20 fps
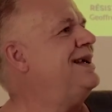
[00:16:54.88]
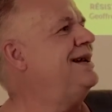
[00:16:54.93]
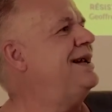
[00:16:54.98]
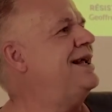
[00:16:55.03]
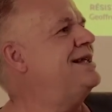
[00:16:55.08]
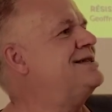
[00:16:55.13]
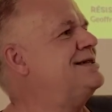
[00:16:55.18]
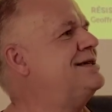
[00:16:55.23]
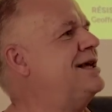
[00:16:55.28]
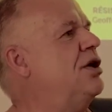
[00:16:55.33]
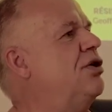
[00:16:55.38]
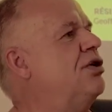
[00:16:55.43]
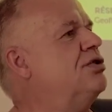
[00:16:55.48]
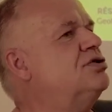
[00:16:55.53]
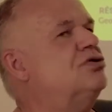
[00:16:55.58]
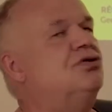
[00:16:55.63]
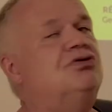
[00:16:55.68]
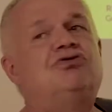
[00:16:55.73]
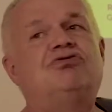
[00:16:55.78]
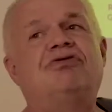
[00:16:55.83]
let's say
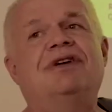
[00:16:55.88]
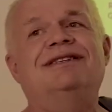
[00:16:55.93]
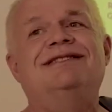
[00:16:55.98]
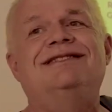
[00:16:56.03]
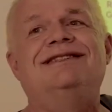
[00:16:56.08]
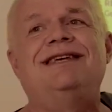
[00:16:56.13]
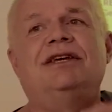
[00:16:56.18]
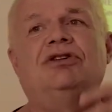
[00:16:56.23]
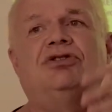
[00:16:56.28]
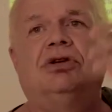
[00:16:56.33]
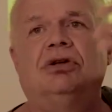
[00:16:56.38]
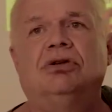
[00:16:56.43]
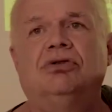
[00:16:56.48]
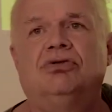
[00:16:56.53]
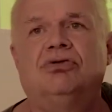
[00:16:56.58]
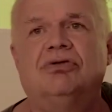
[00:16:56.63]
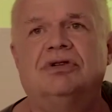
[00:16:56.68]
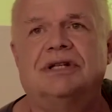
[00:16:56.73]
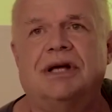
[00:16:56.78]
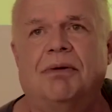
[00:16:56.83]
also transition
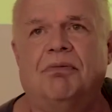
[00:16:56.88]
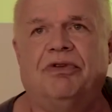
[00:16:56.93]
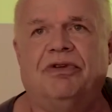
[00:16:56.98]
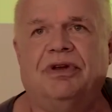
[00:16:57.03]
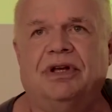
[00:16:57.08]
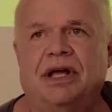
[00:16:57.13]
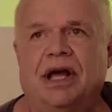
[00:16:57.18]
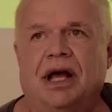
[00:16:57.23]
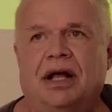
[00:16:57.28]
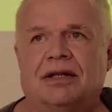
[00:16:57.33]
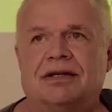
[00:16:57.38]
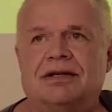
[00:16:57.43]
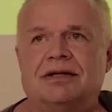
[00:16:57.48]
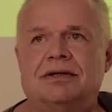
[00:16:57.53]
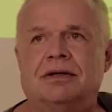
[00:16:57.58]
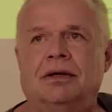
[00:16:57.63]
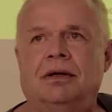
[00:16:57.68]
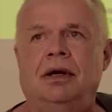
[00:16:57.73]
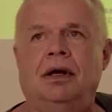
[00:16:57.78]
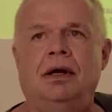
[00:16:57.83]
to something
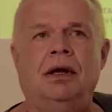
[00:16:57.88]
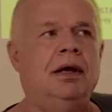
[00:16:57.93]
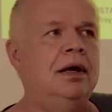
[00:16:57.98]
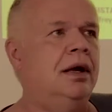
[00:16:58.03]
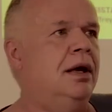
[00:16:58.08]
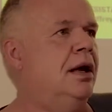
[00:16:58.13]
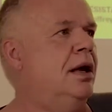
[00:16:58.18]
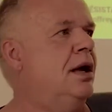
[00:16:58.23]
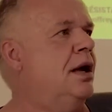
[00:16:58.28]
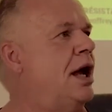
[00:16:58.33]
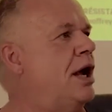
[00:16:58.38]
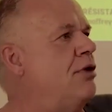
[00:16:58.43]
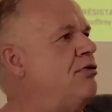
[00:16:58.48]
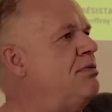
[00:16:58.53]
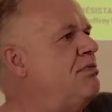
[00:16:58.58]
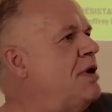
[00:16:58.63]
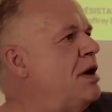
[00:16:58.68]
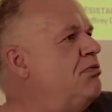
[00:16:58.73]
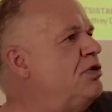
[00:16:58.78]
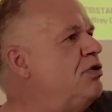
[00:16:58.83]
else. I
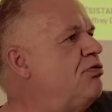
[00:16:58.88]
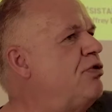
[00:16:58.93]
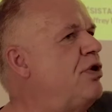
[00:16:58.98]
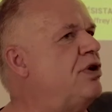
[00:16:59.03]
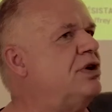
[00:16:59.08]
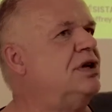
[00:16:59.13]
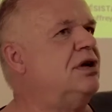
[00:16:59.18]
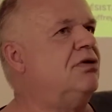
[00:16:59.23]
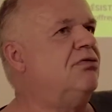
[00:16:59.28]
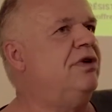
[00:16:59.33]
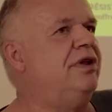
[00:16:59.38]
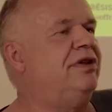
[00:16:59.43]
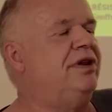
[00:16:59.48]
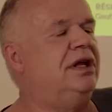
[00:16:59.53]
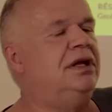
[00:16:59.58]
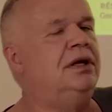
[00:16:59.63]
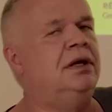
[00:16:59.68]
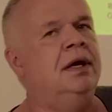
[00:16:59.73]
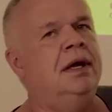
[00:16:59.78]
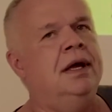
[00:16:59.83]
remember working with
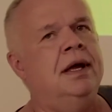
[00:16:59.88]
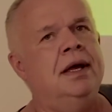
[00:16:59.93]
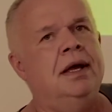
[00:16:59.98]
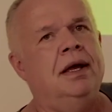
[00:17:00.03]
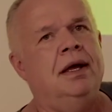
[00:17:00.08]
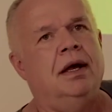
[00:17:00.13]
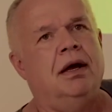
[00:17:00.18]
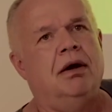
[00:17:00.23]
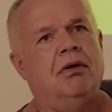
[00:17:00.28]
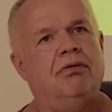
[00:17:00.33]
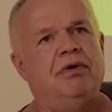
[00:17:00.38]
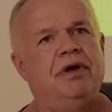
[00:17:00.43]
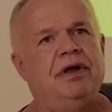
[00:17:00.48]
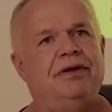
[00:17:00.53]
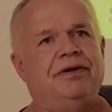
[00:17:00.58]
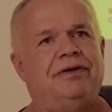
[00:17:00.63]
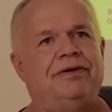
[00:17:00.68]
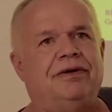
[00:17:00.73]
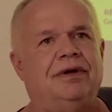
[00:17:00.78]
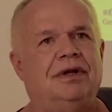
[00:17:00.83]

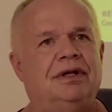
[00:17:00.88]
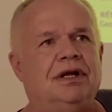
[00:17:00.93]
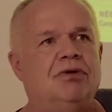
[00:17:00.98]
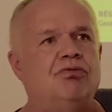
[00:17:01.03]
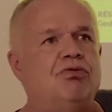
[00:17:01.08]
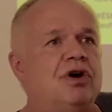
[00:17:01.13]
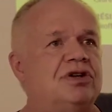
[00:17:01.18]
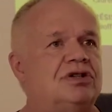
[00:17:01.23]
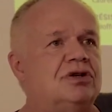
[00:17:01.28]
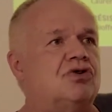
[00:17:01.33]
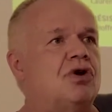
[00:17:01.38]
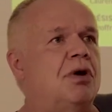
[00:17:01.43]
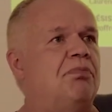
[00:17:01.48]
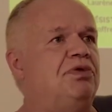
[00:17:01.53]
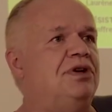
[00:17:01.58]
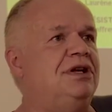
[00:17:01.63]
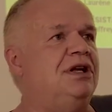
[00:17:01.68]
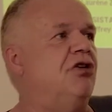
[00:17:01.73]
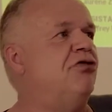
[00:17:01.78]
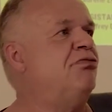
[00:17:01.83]
the water
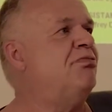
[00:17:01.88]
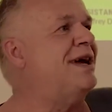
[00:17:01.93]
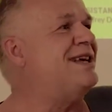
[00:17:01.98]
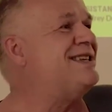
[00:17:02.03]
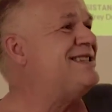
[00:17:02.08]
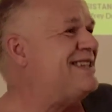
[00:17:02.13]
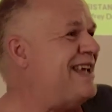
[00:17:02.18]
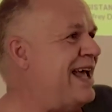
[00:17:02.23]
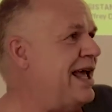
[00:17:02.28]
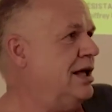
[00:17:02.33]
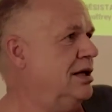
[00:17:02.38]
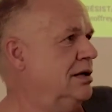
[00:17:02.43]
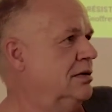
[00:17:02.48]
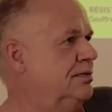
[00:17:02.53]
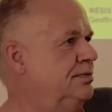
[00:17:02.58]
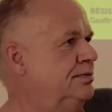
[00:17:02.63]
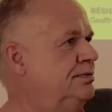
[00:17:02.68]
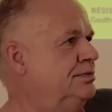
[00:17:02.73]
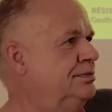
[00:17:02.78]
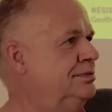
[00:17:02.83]
company of Marseille
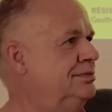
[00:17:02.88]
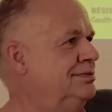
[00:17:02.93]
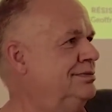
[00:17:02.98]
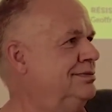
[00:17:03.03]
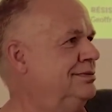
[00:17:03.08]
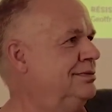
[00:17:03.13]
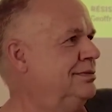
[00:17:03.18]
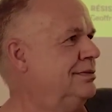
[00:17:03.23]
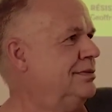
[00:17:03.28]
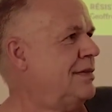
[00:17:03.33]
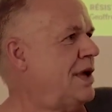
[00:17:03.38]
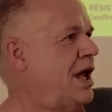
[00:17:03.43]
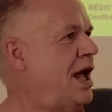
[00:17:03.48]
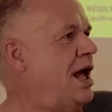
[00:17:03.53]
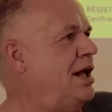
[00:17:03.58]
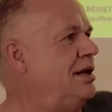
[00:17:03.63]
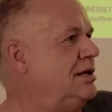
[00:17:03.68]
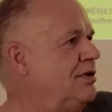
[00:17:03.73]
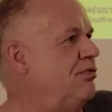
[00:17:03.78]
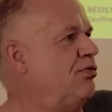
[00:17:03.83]

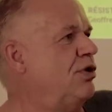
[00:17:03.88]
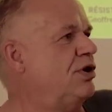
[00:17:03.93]
and the